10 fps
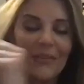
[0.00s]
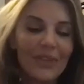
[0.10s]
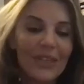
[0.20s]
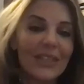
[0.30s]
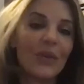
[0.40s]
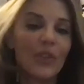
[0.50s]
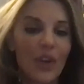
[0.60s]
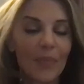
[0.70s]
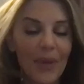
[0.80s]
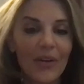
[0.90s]
feeds in with
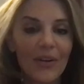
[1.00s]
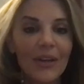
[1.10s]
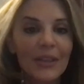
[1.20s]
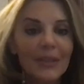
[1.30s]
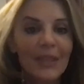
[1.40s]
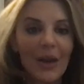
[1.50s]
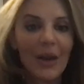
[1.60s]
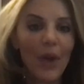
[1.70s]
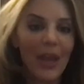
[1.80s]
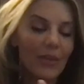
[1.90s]
our better
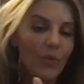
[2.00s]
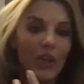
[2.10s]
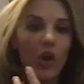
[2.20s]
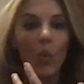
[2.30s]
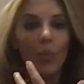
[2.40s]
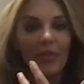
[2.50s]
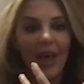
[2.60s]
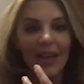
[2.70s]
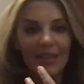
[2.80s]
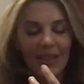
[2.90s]
way that we cope with
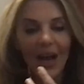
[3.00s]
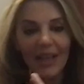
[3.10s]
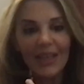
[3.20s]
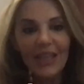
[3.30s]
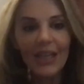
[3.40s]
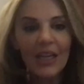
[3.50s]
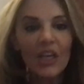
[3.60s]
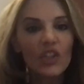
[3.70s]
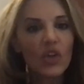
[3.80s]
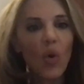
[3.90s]
anxiety.
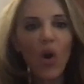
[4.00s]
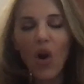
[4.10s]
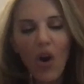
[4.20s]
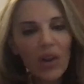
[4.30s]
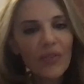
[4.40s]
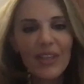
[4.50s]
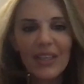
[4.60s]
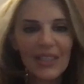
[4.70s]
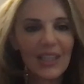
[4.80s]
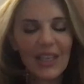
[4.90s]
So all of
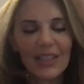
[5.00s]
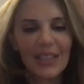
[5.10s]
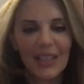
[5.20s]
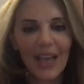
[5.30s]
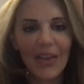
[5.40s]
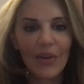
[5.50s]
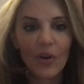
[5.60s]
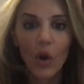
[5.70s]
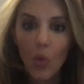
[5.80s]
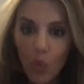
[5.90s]
these things
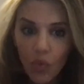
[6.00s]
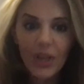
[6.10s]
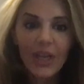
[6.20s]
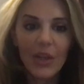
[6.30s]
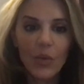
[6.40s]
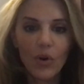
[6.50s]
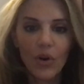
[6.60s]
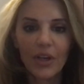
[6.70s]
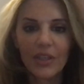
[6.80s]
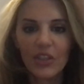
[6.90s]
together really
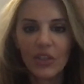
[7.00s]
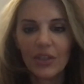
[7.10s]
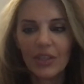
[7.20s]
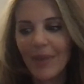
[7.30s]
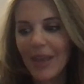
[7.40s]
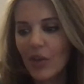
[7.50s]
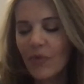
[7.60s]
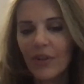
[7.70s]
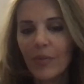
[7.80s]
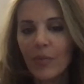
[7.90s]
work to make you feel